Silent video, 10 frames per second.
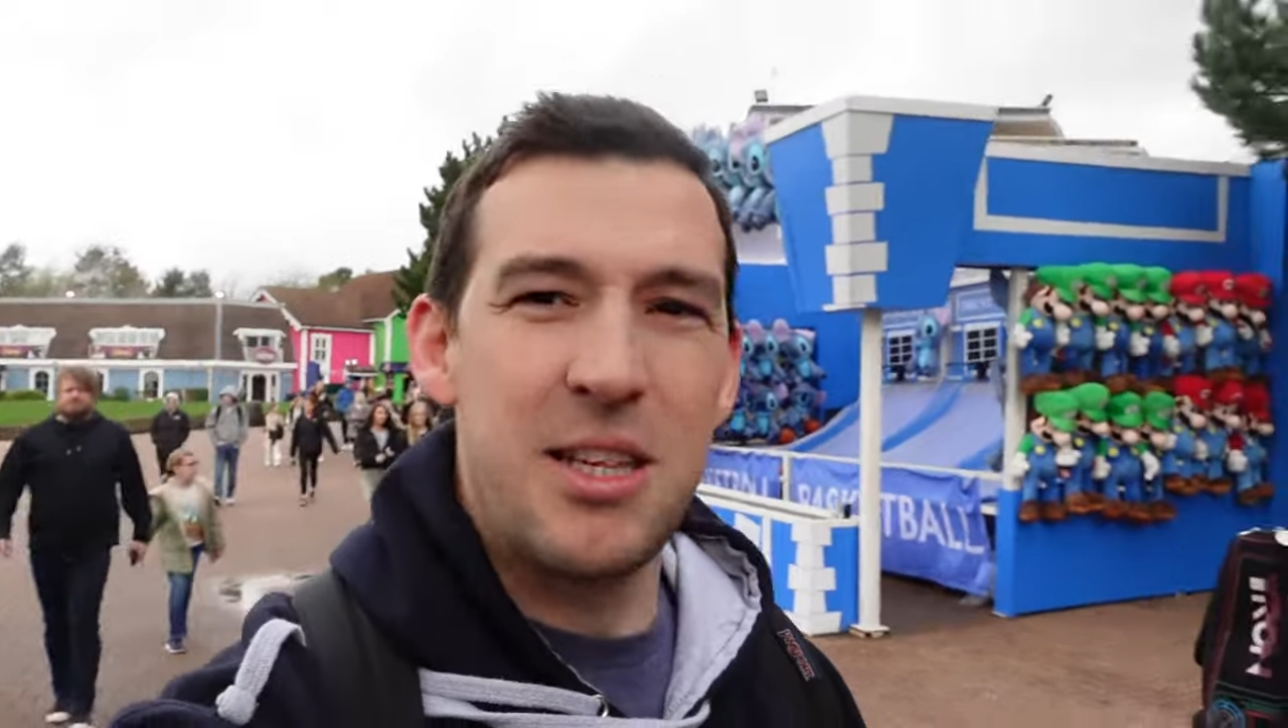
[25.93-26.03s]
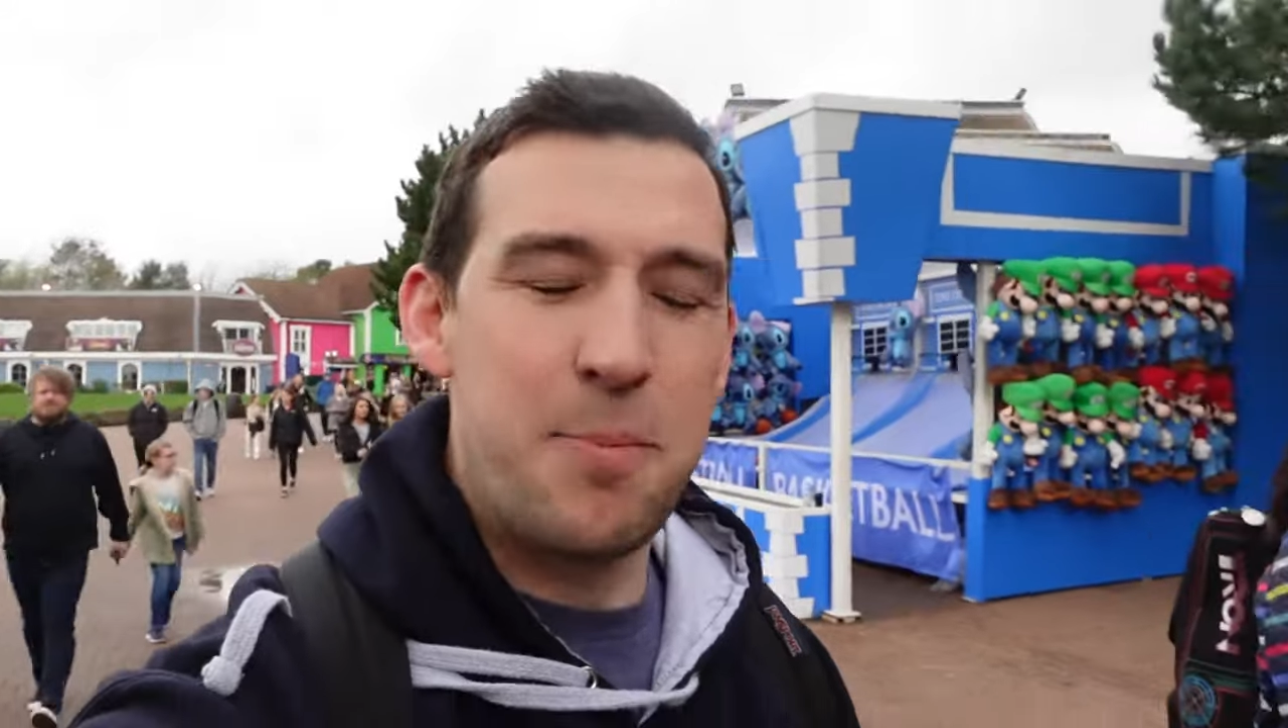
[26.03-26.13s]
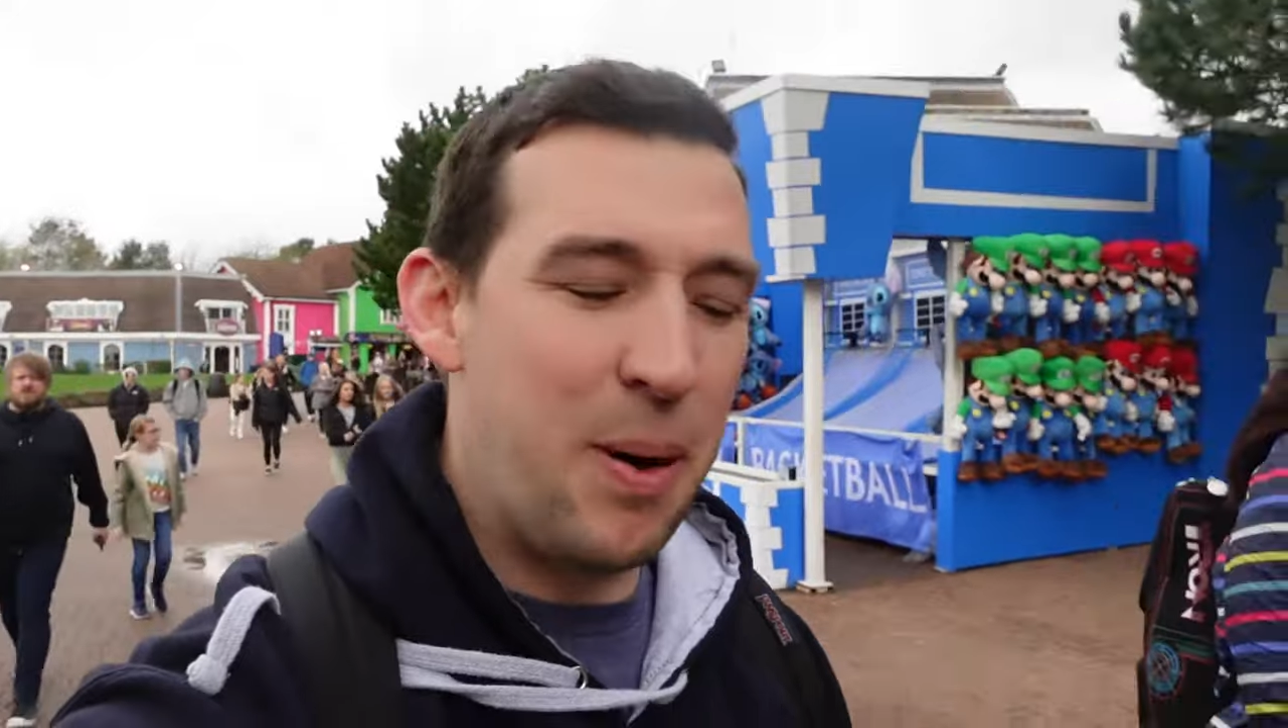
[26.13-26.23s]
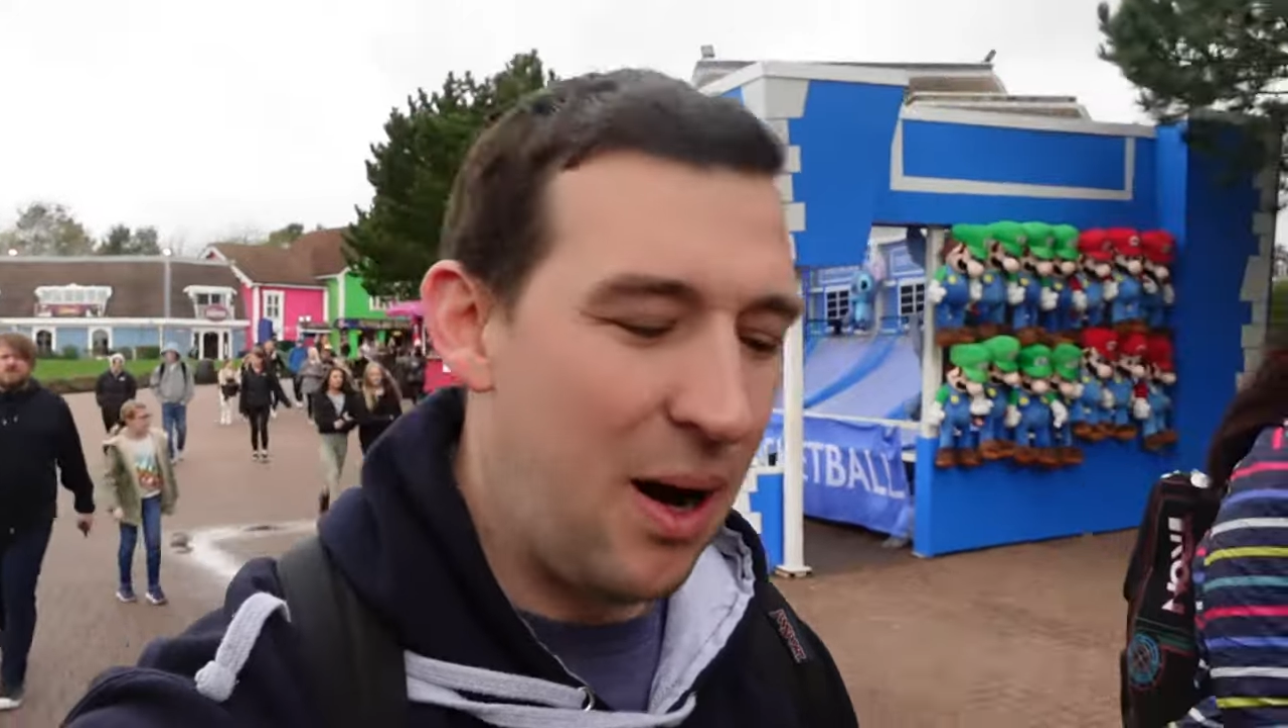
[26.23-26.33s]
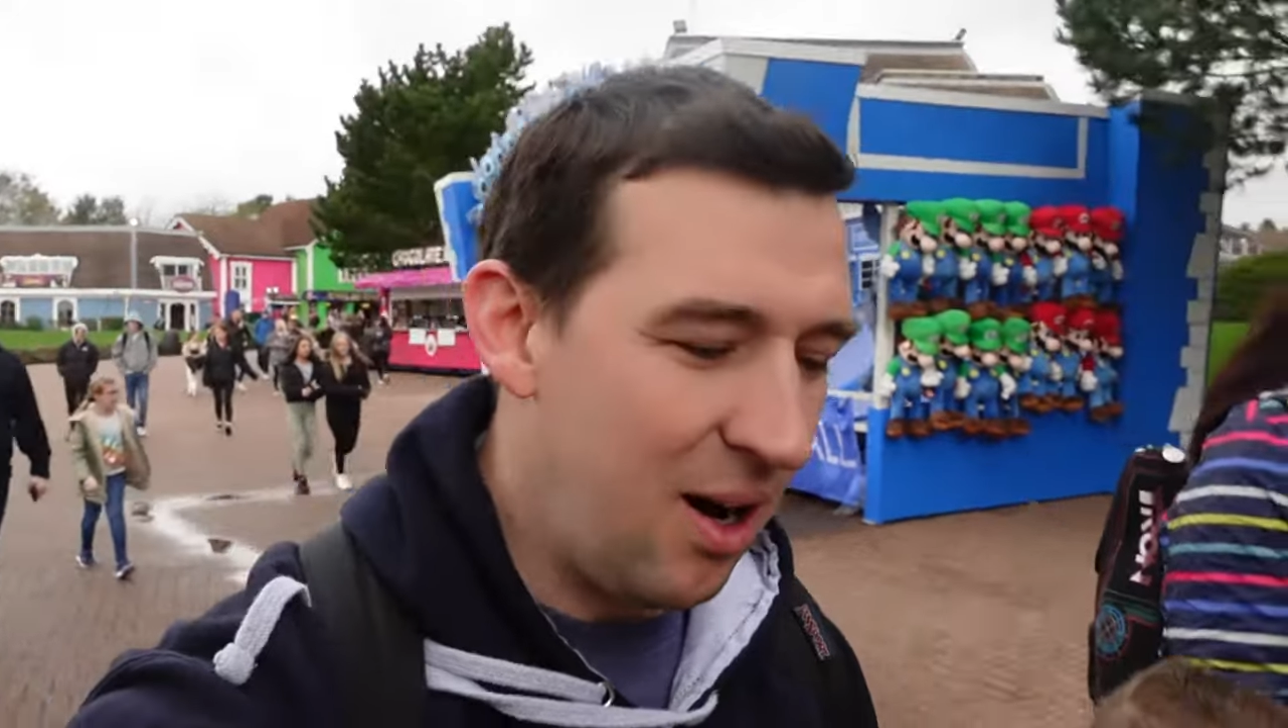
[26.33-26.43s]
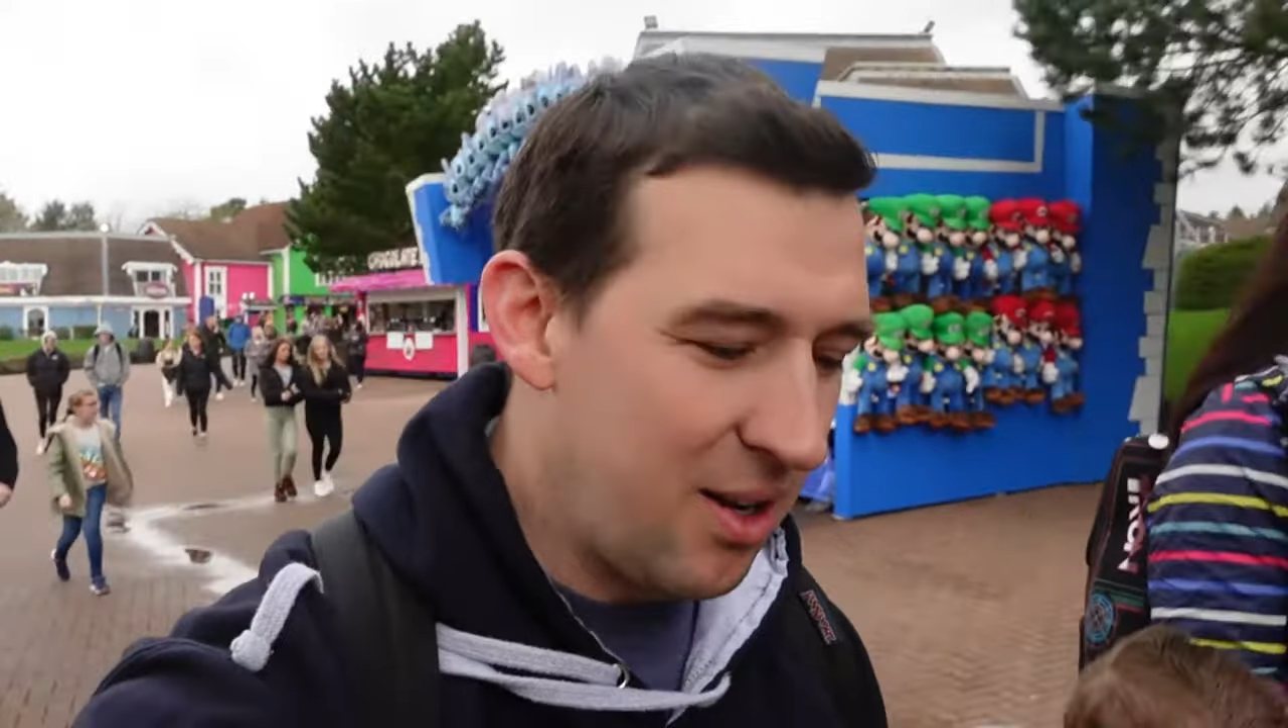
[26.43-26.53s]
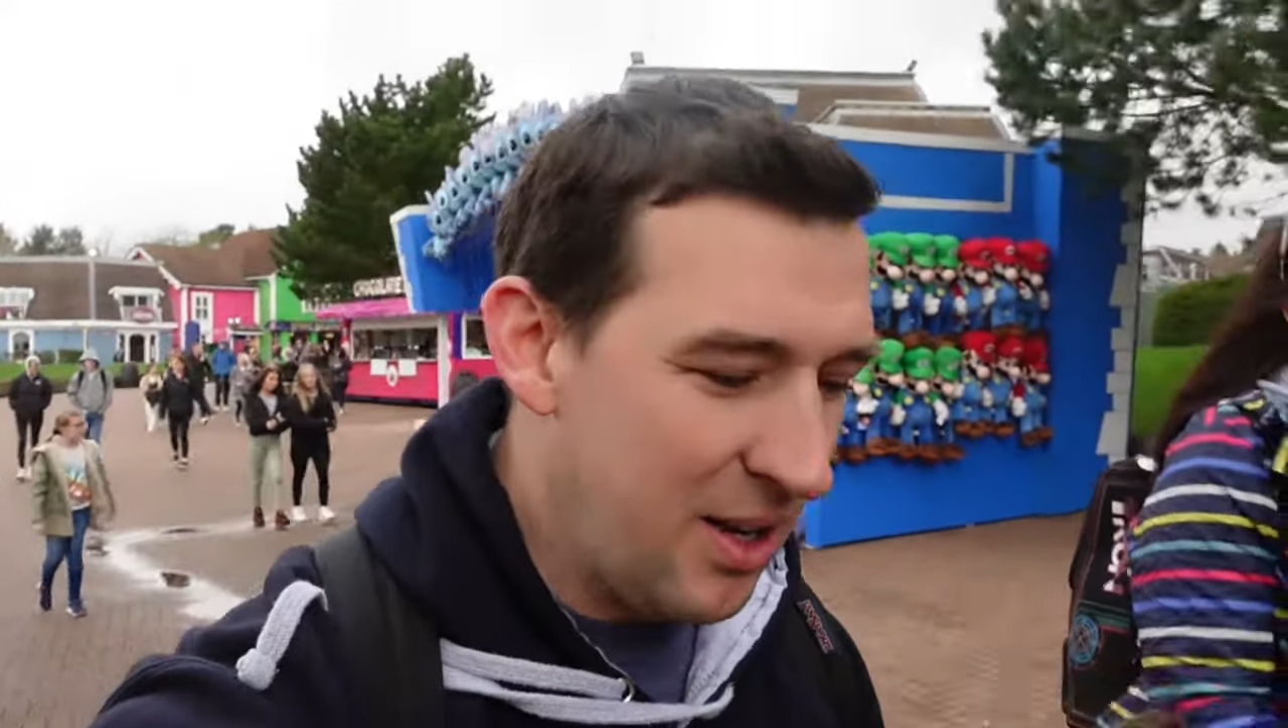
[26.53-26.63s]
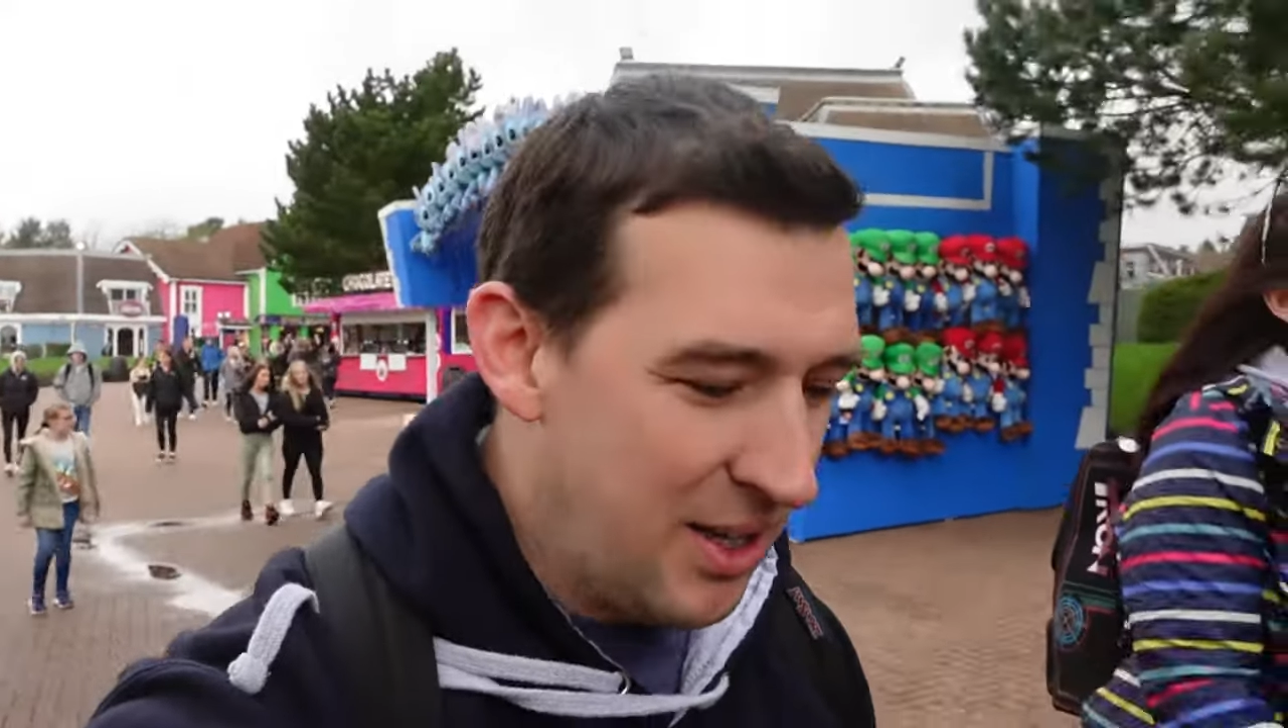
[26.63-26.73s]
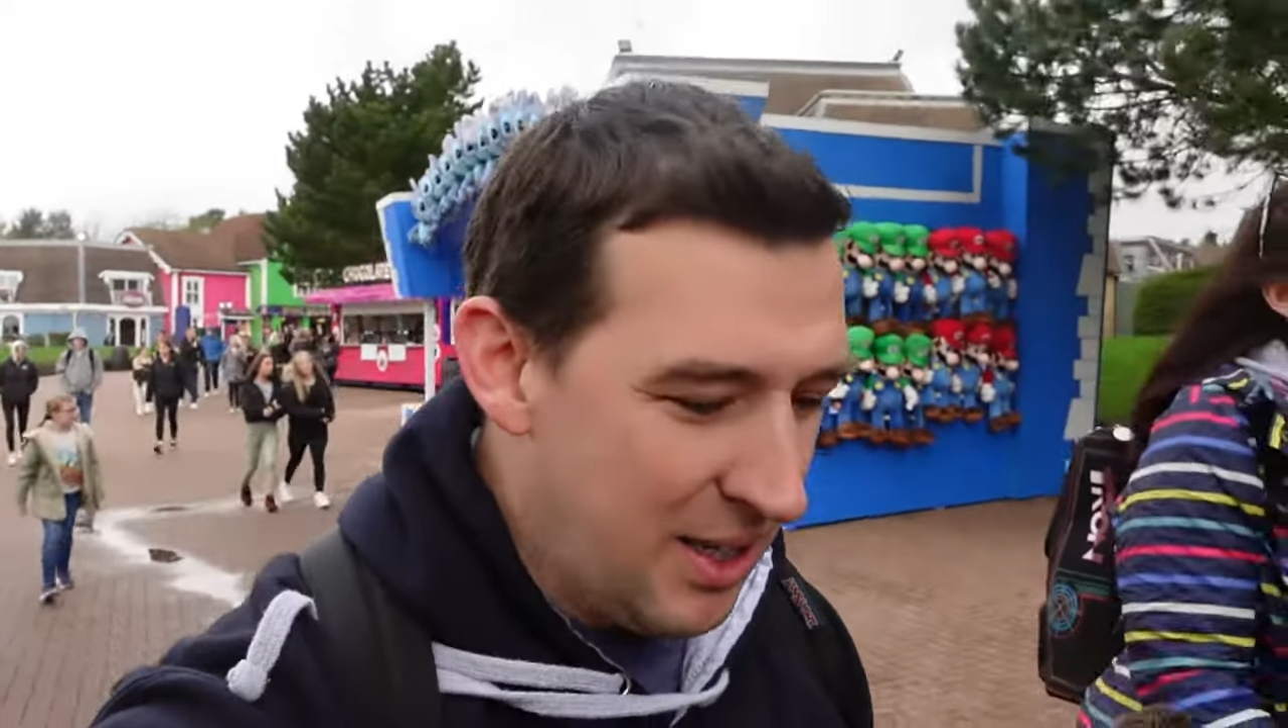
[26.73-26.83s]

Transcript: of the park.